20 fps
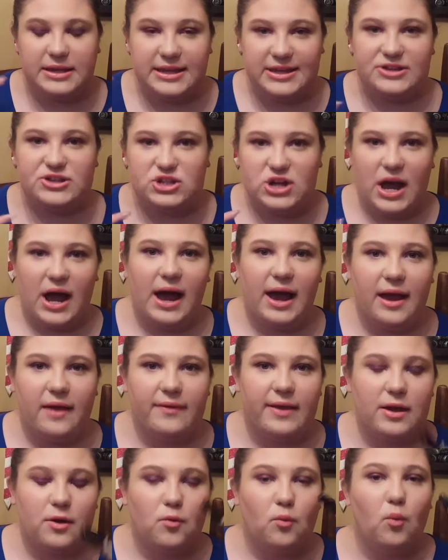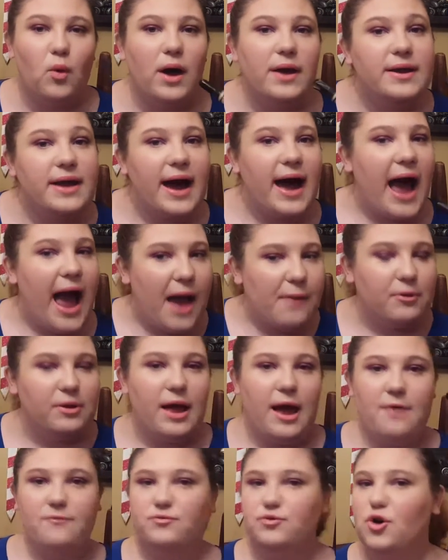each eye. Like, one eye will
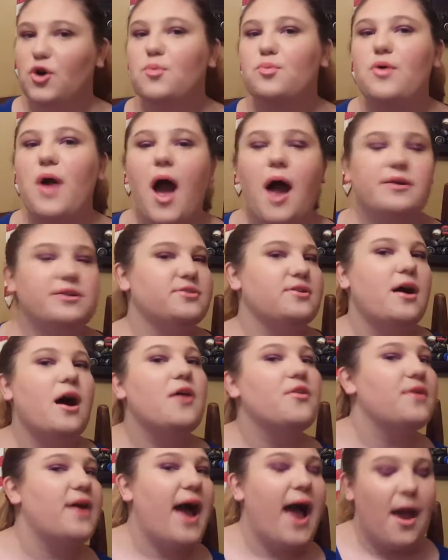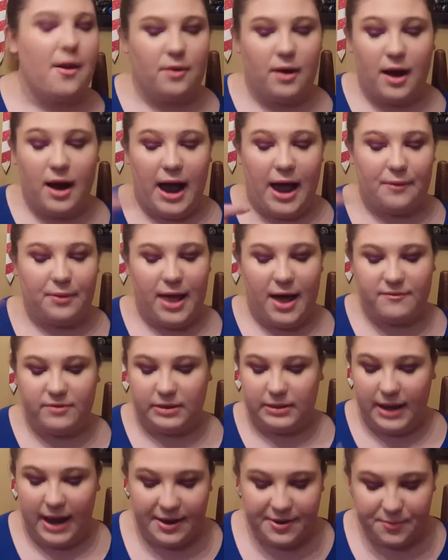have no product, the other eye will have a
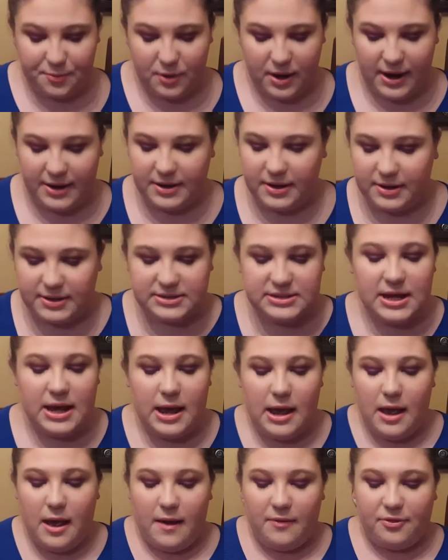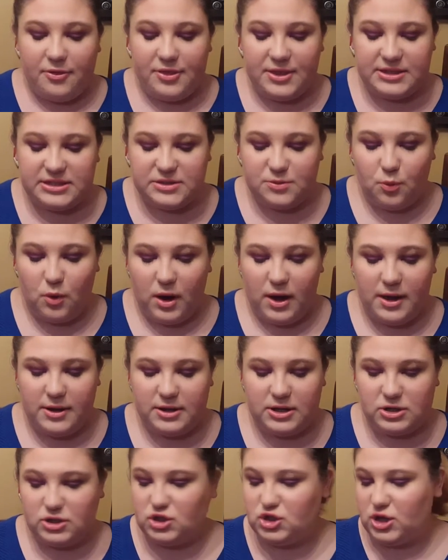lot of product. This
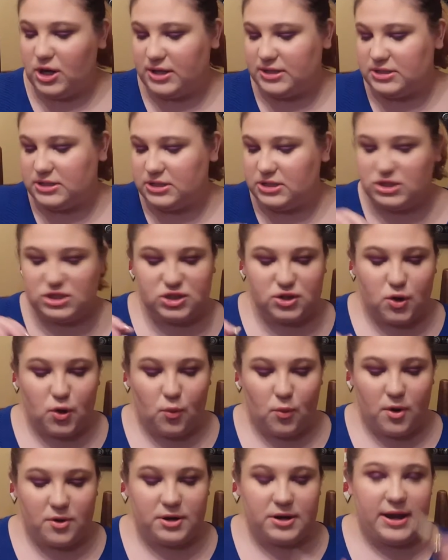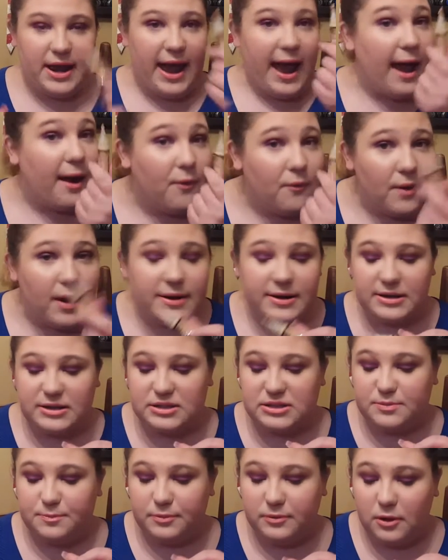one just squirted out and
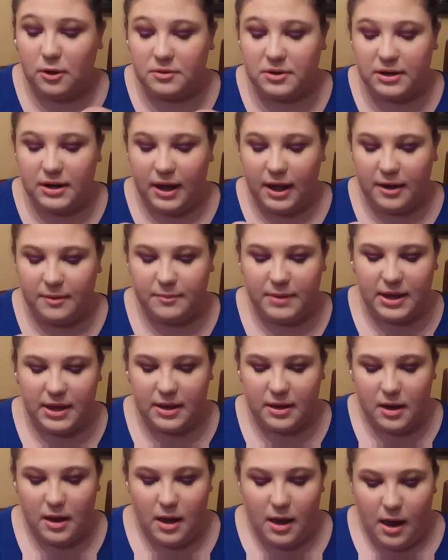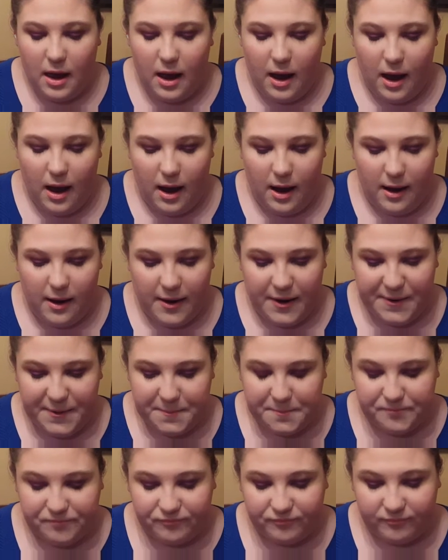exploded on me.
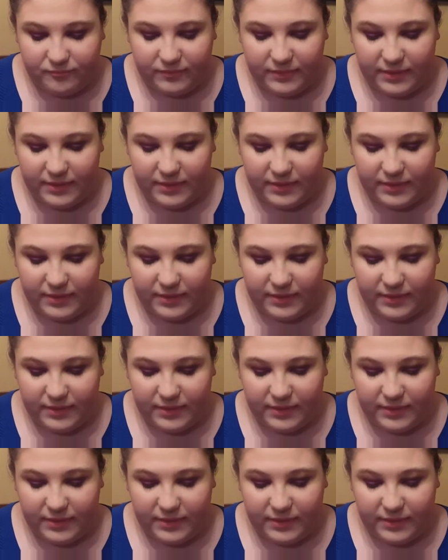I